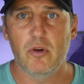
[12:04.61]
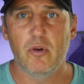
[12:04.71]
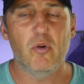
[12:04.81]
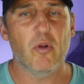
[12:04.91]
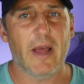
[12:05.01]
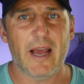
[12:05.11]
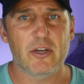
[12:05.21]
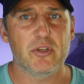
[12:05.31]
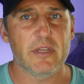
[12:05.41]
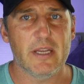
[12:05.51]
Google
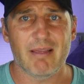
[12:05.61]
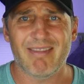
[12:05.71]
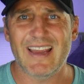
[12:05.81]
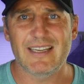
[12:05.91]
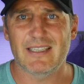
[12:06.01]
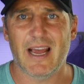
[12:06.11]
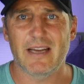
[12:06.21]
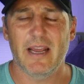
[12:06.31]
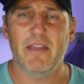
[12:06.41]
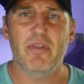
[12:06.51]
actually likes
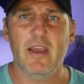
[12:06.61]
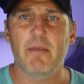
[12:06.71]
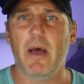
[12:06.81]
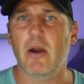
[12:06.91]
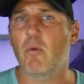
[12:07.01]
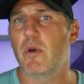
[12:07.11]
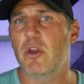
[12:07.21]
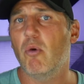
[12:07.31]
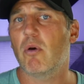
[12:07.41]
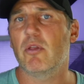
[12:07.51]
that. And think about it
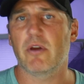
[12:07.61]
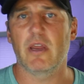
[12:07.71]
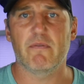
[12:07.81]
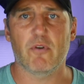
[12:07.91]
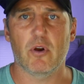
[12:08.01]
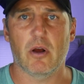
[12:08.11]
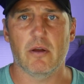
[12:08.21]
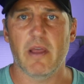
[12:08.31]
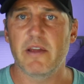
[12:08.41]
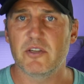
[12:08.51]
when you're looking for an
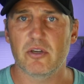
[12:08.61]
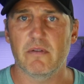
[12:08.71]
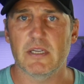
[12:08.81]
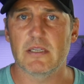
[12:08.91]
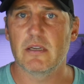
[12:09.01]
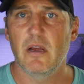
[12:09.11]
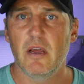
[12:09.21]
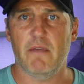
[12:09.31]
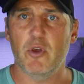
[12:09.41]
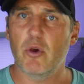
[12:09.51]
online service.
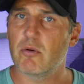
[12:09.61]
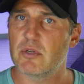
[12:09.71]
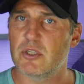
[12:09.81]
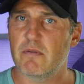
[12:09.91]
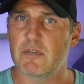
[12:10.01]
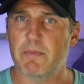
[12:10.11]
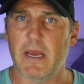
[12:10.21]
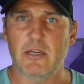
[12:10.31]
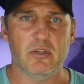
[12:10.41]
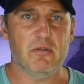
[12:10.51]
If you go to a service
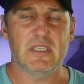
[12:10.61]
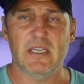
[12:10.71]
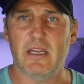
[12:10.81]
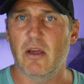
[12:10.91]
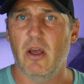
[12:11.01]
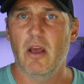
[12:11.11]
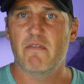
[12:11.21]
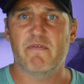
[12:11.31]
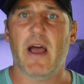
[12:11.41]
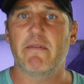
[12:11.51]
page and you see
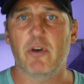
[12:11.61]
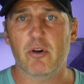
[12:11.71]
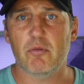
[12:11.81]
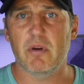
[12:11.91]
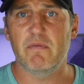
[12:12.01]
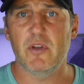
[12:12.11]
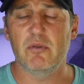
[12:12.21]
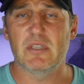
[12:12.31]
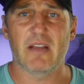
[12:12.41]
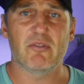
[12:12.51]
five hundred
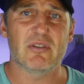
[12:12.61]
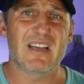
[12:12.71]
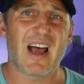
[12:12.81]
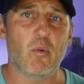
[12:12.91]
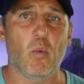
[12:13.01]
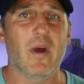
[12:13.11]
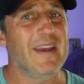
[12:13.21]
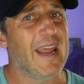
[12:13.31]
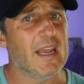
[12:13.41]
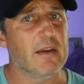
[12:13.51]
reviews and there's not
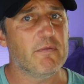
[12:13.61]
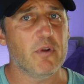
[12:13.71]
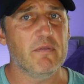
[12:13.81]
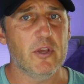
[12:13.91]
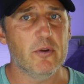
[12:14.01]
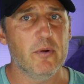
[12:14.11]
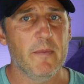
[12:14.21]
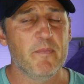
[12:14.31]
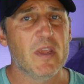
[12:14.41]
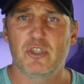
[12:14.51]
one negative
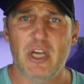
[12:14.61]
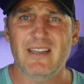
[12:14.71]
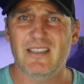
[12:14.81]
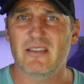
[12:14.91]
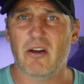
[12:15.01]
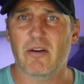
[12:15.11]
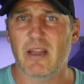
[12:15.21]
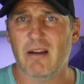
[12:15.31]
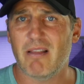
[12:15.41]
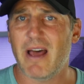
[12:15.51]
review, chances are
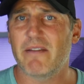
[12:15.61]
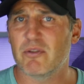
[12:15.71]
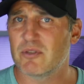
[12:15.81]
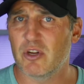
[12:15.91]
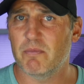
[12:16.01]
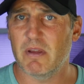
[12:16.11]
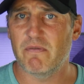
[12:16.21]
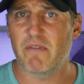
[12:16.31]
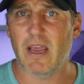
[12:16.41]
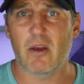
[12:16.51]
that a lot of those could be
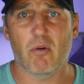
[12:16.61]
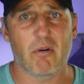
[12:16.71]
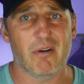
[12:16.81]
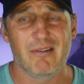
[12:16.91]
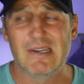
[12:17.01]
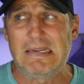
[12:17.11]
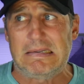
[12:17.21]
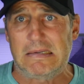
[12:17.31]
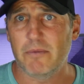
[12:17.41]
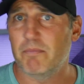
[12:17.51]
fake or
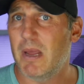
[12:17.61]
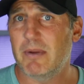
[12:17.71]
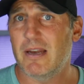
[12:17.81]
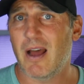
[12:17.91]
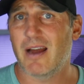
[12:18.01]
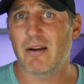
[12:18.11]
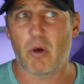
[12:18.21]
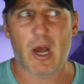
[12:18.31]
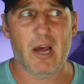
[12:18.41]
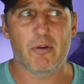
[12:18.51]
maybe not
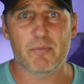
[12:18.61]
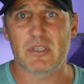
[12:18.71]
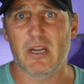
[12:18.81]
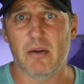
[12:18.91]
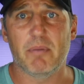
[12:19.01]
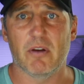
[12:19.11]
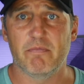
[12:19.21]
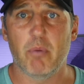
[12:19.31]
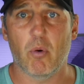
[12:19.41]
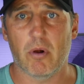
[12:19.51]
one hundred percent
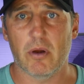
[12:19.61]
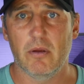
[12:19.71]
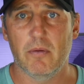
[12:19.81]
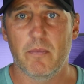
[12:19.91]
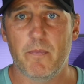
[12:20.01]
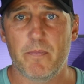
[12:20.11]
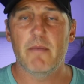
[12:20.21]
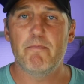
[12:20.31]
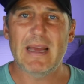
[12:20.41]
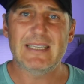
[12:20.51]
above board.
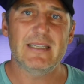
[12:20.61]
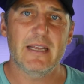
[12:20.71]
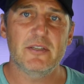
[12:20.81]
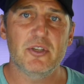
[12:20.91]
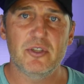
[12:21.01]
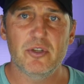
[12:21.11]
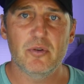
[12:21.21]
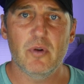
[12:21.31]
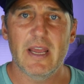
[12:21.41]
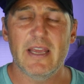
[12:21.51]
The best thing to
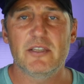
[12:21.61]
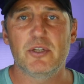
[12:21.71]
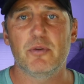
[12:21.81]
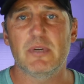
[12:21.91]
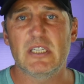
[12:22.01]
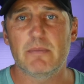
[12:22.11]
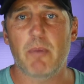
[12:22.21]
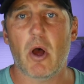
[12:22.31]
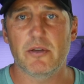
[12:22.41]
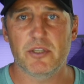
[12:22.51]
do is to
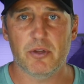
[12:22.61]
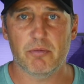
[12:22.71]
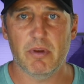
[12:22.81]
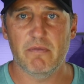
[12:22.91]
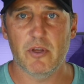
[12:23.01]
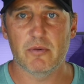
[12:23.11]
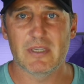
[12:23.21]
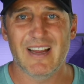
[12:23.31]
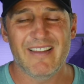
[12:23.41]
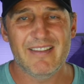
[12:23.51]
respond to the
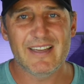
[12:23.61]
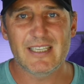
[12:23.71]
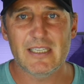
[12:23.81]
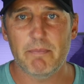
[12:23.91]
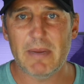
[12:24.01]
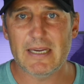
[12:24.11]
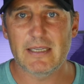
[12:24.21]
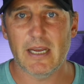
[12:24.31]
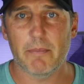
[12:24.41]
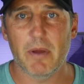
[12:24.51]
reviews. This is a big
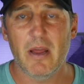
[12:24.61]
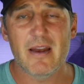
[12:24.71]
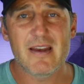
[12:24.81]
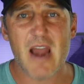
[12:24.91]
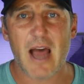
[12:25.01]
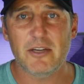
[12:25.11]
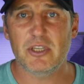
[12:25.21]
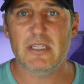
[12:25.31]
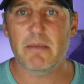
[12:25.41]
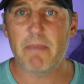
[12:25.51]
tip, not
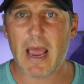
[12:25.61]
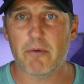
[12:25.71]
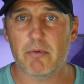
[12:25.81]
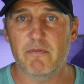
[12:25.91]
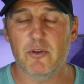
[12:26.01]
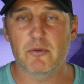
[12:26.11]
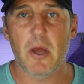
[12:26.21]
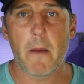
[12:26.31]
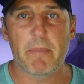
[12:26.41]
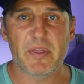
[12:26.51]
just the bad reviews,
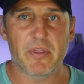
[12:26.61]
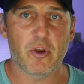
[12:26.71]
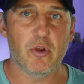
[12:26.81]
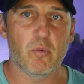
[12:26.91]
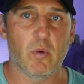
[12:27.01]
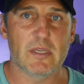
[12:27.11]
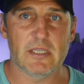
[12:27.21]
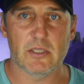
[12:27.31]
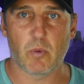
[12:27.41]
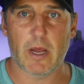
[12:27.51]
but the good
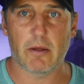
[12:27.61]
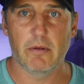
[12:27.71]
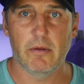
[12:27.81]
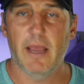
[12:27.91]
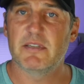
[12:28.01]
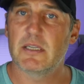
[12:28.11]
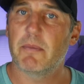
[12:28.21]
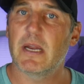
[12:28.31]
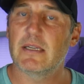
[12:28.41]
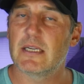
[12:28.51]
ones as well. If
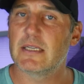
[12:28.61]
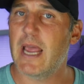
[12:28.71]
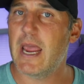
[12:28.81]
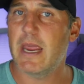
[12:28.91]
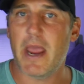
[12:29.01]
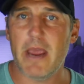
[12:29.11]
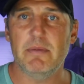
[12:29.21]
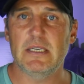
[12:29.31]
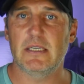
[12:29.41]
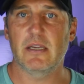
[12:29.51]
somebody says, hey, A
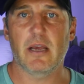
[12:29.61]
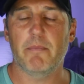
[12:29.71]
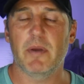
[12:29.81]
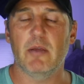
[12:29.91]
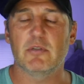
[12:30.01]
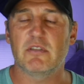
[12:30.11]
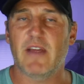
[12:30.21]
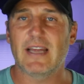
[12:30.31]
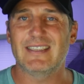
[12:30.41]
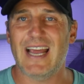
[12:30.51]
B C Company was
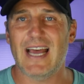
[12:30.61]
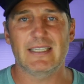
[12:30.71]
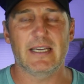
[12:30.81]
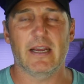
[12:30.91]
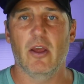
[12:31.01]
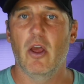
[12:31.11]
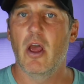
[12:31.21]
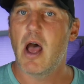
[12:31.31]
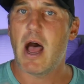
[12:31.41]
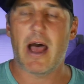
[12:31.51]
fantastic,
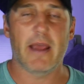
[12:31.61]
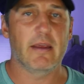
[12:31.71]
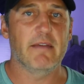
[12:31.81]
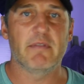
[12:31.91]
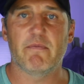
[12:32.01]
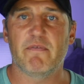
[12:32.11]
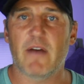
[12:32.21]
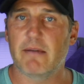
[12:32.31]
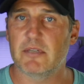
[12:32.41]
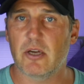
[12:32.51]
I give them
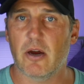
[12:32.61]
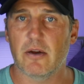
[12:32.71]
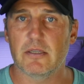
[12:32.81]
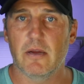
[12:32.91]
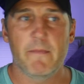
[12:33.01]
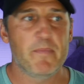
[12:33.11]
five stars.